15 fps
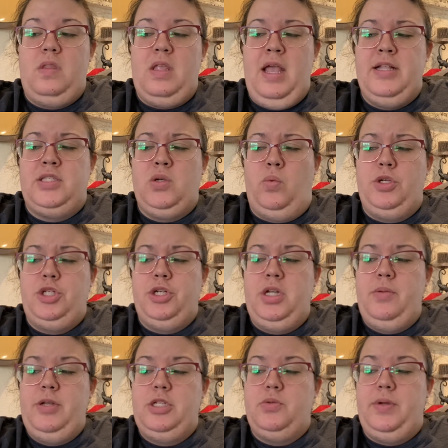And so what you're
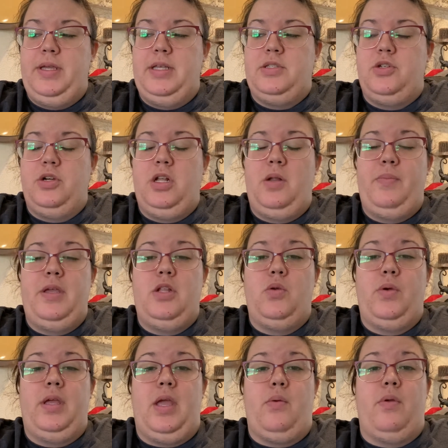going to be doing is you're going to be
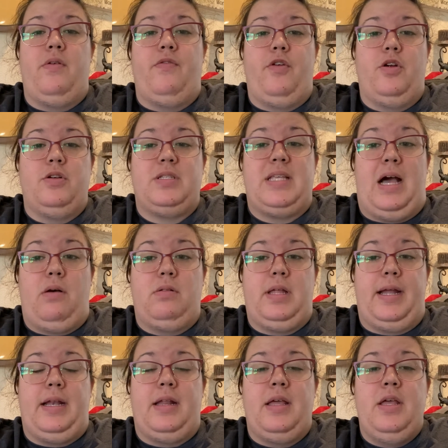doing a reverse
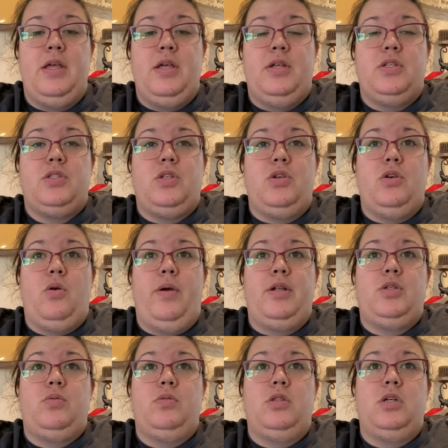outline. So you're
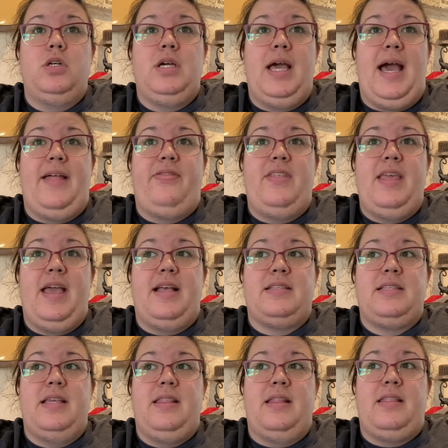going to look at the
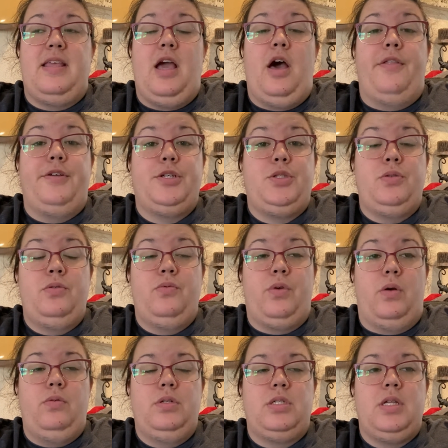essay that the other student
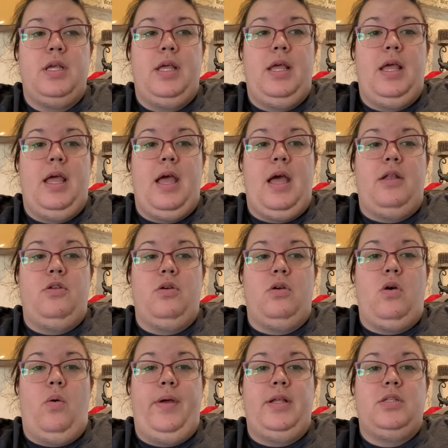wrote, and you're
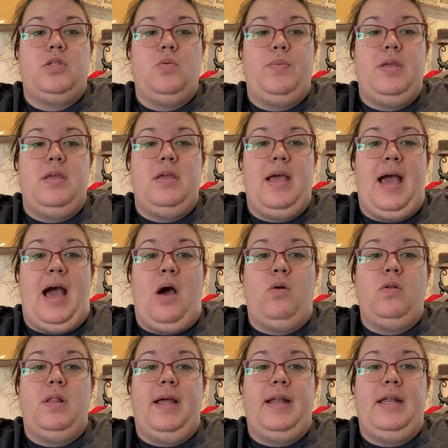going to be
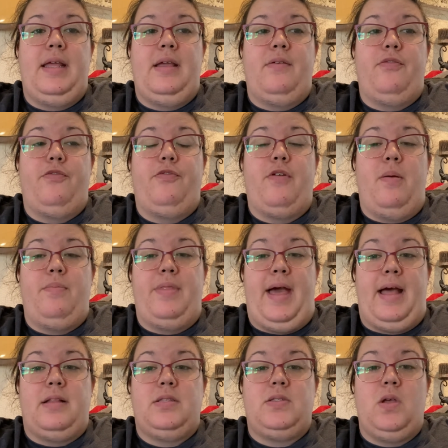outlining from
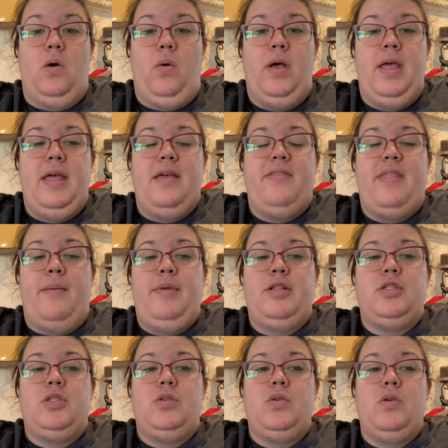that. So that
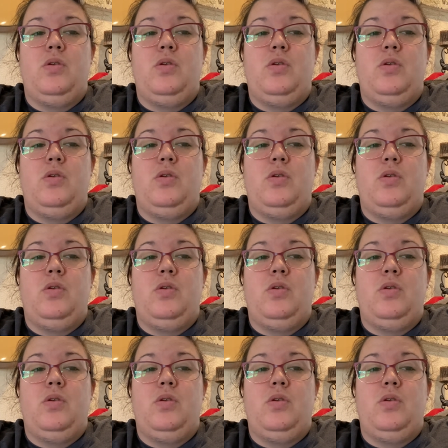means